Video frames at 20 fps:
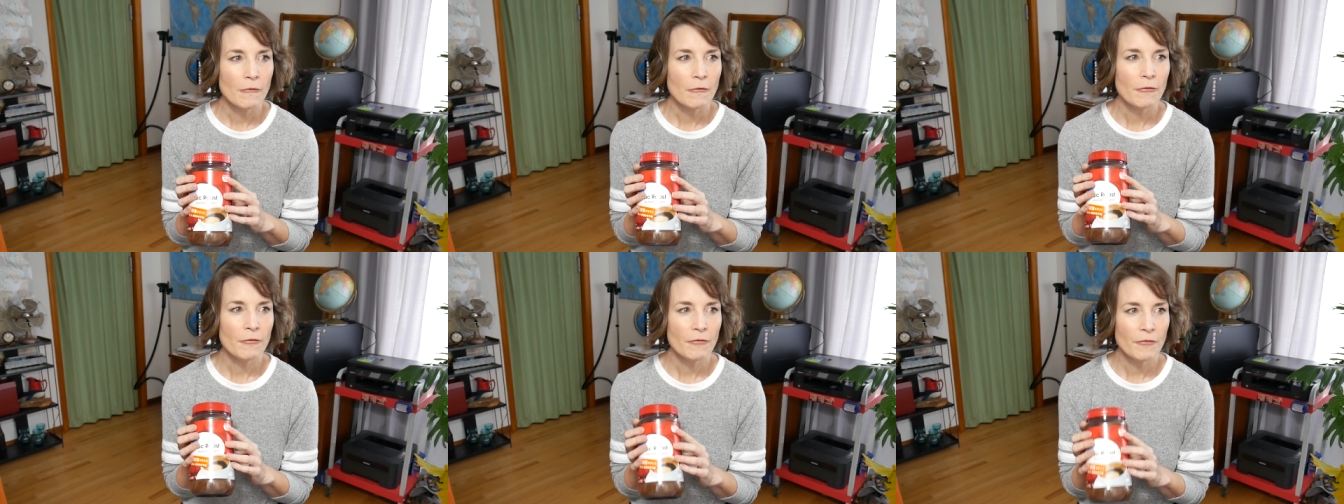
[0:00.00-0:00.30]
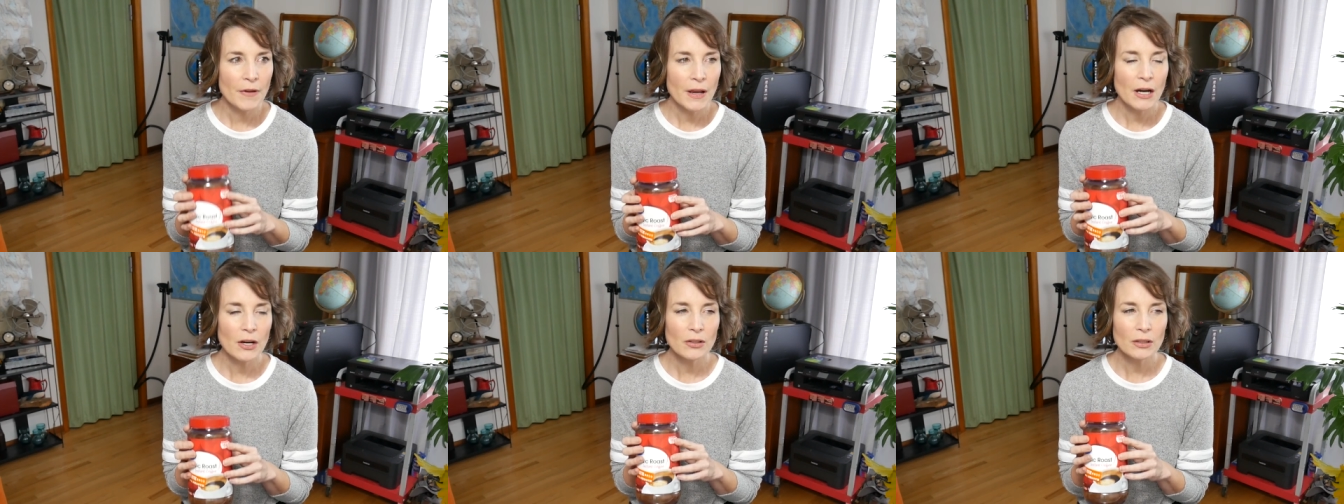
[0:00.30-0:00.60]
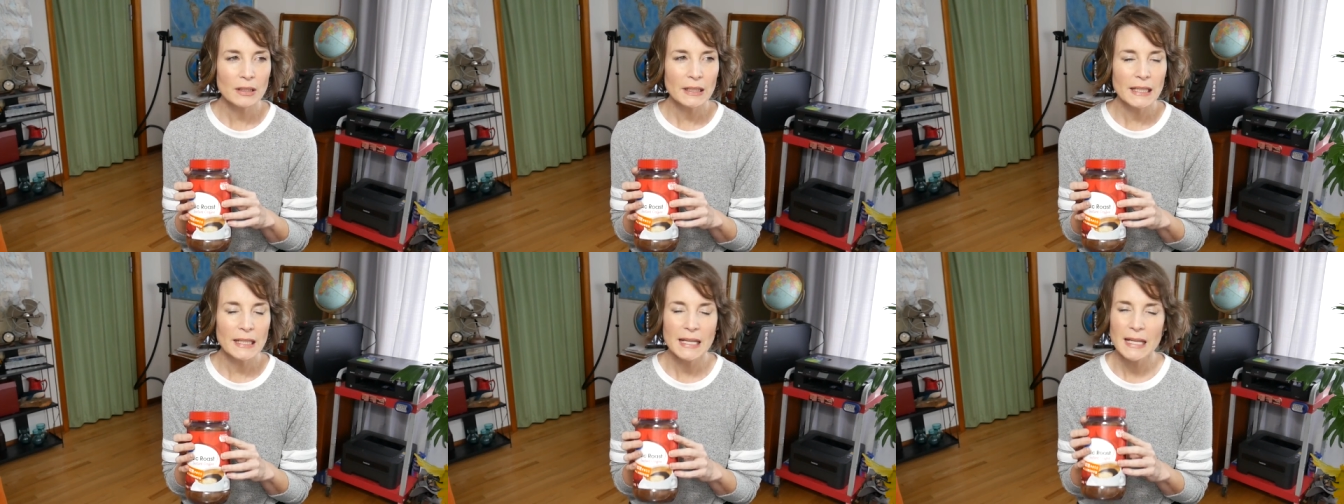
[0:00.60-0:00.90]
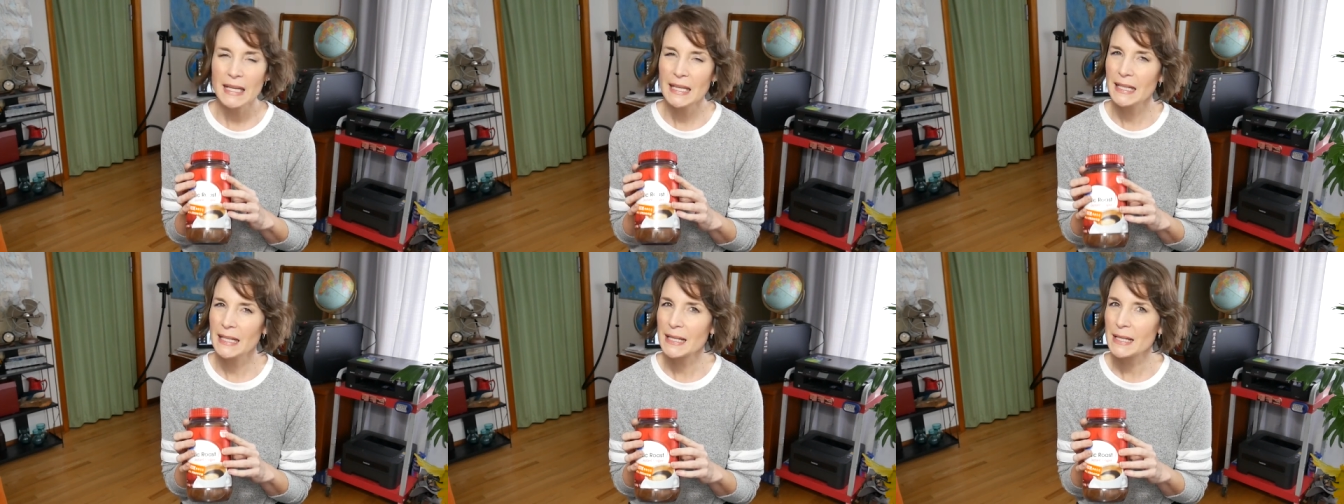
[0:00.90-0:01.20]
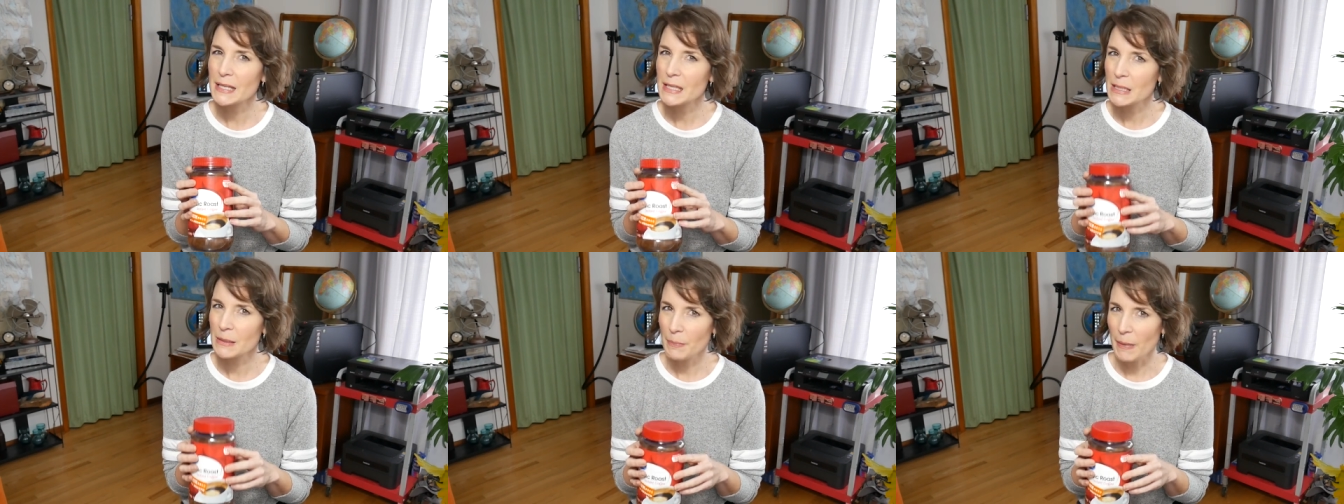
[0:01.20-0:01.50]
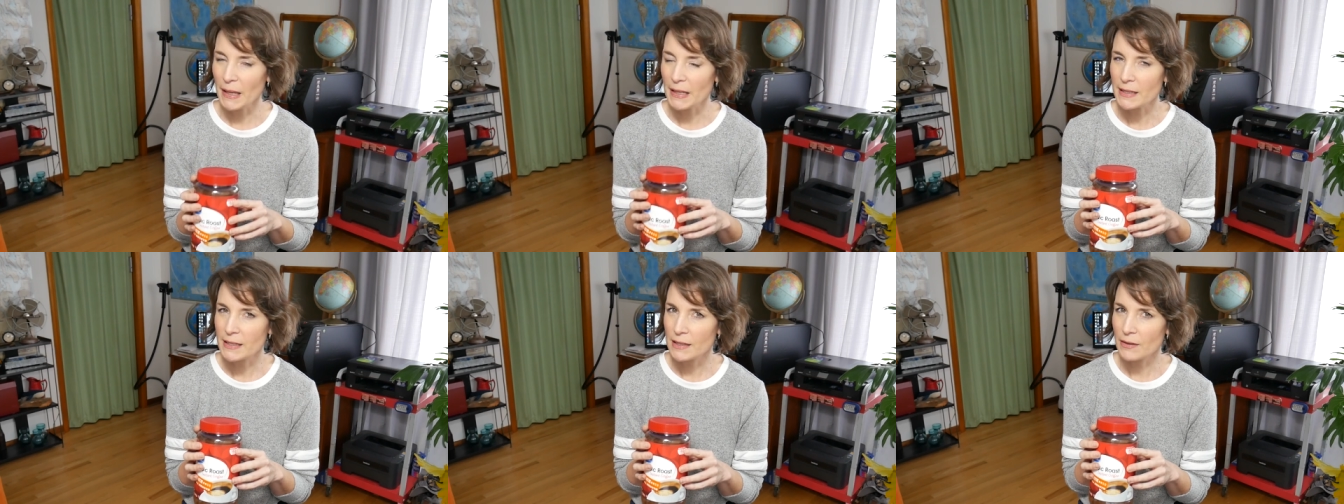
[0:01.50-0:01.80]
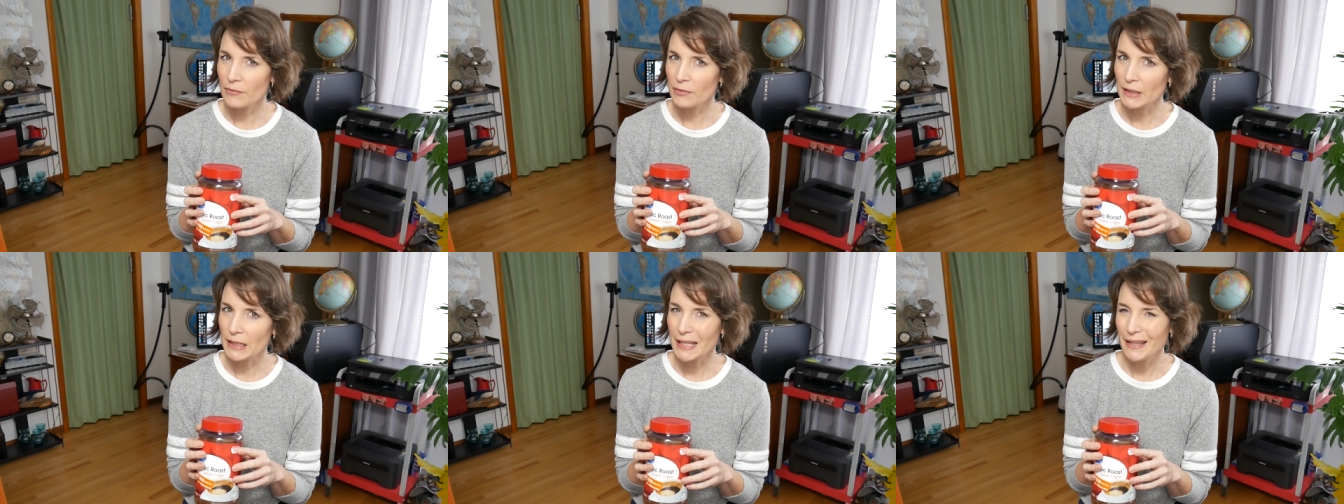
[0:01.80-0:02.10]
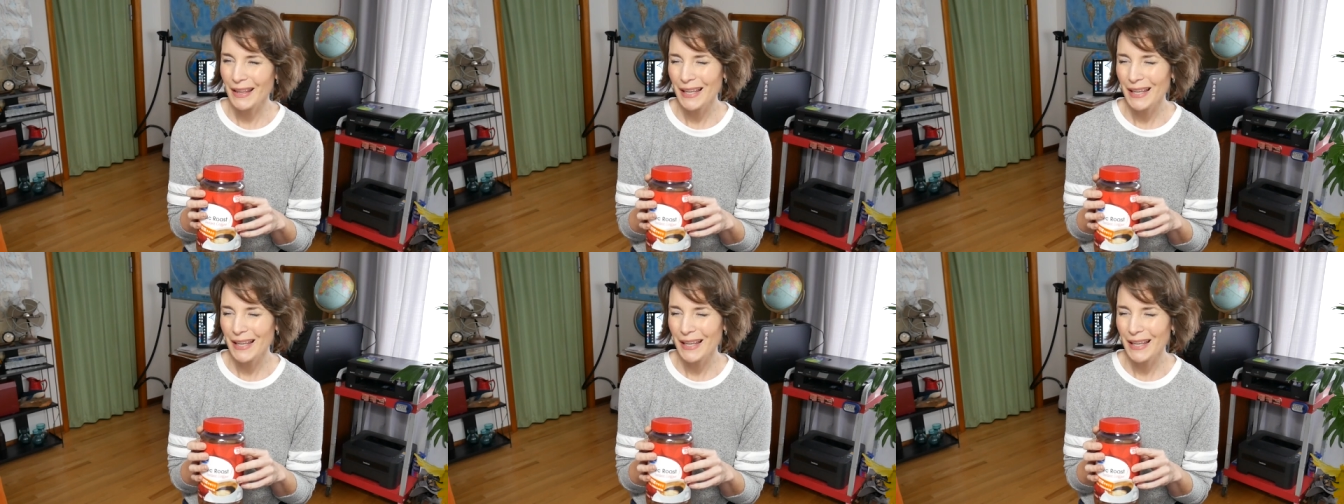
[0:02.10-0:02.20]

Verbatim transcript: fairly inexpensively.